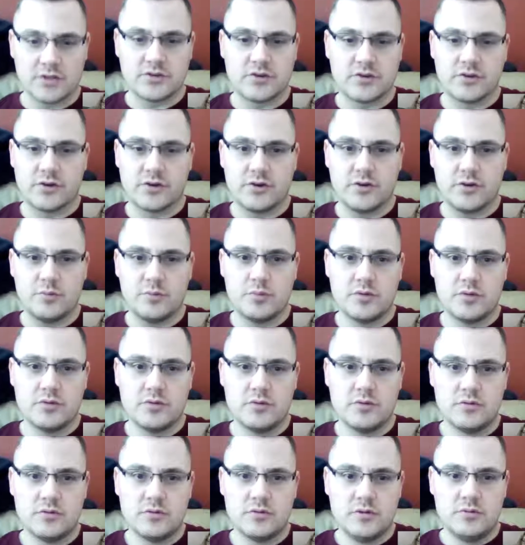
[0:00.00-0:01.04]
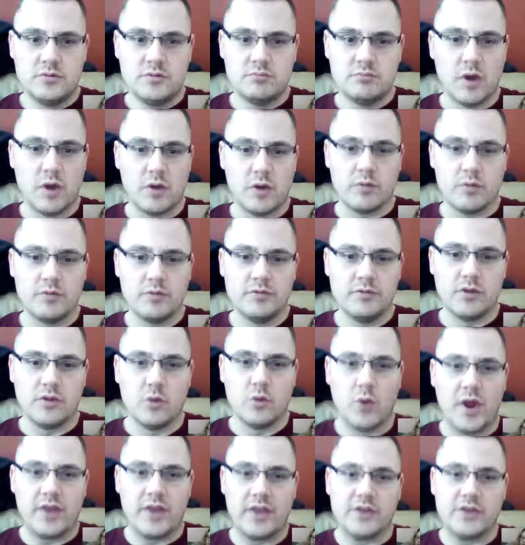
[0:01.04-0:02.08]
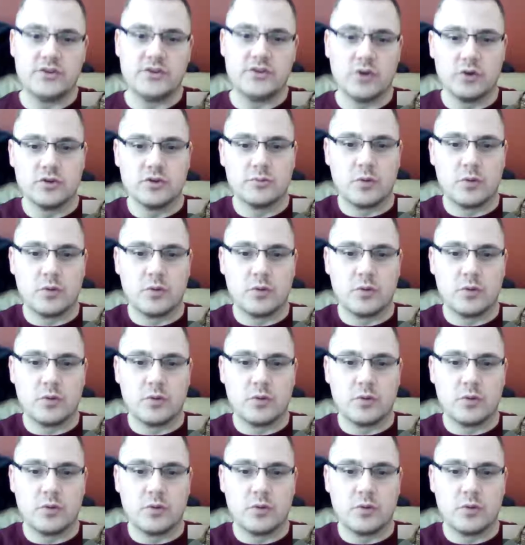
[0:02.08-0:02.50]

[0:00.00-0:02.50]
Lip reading: the group, but the way they chose them